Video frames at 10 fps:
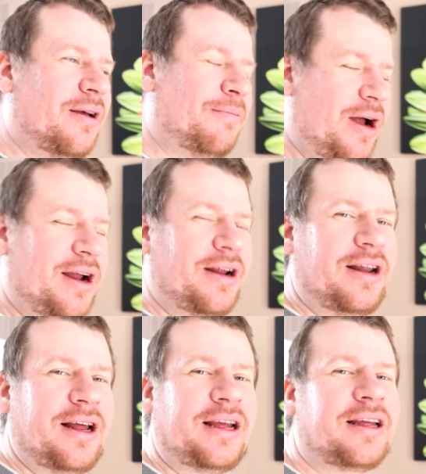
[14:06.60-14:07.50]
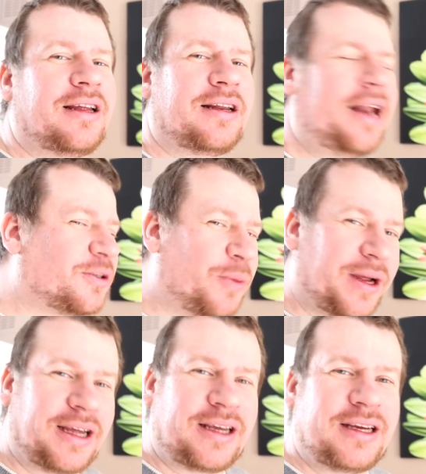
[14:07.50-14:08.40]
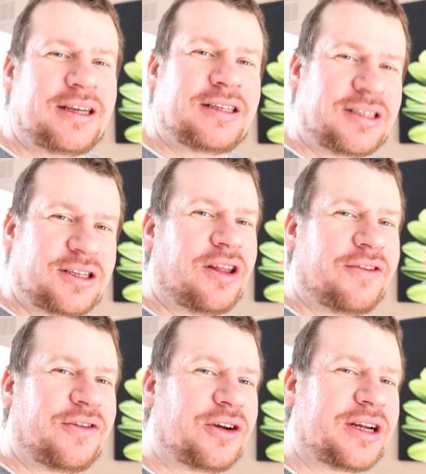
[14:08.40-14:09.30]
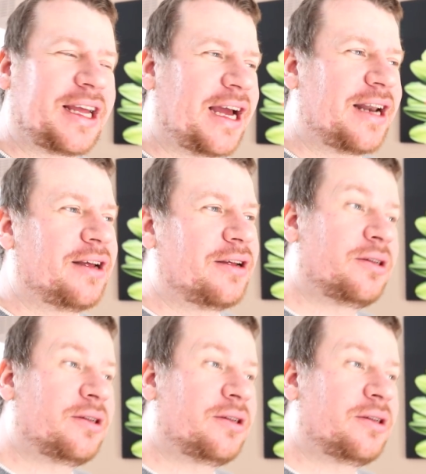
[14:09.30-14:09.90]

bright and early next week to start the vlog again.